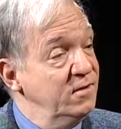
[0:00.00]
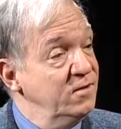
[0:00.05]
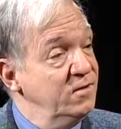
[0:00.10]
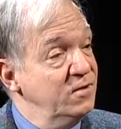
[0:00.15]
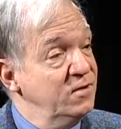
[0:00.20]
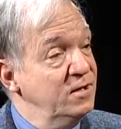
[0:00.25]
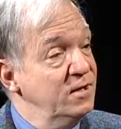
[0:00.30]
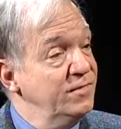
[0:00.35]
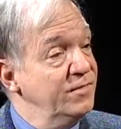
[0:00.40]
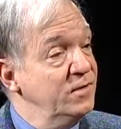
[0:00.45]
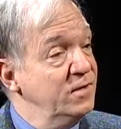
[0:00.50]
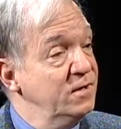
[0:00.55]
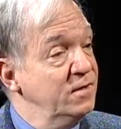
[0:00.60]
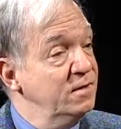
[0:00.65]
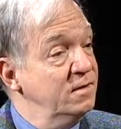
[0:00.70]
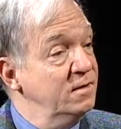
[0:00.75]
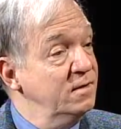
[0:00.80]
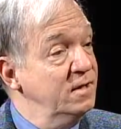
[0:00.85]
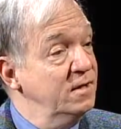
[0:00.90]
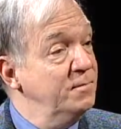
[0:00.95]

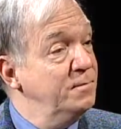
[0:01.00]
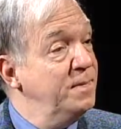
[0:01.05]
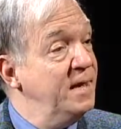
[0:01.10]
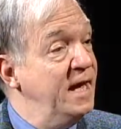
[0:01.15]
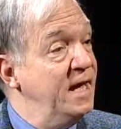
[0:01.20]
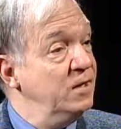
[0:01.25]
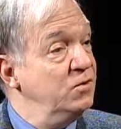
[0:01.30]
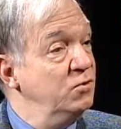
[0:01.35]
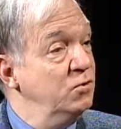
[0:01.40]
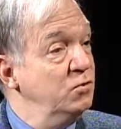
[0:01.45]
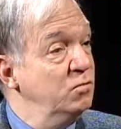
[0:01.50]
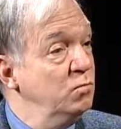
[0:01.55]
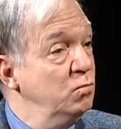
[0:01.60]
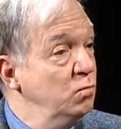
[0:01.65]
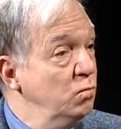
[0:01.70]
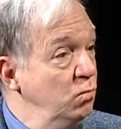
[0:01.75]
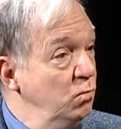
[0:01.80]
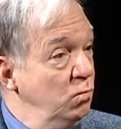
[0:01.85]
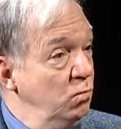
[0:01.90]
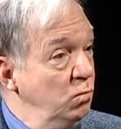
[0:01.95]
significant impact on
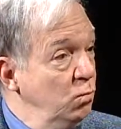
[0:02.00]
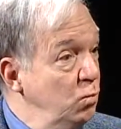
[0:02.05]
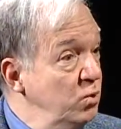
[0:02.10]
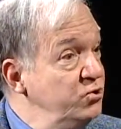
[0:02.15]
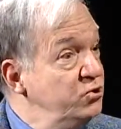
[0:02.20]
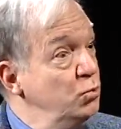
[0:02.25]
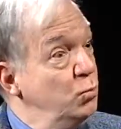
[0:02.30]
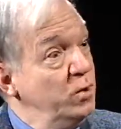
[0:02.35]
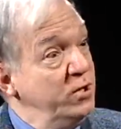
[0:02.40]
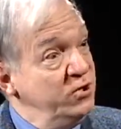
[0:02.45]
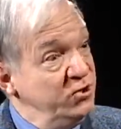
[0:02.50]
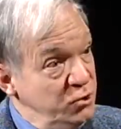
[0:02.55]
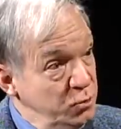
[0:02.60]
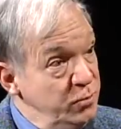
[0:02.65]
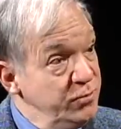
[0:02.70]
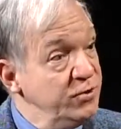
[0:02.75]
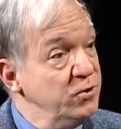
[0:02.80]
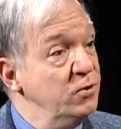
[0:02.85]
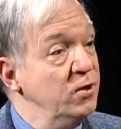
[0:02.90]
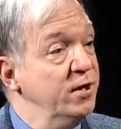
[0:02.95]
what you want to do
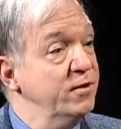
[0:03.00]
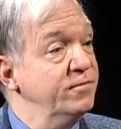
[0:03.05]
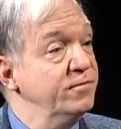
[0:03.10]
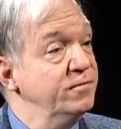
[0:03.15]
with your life.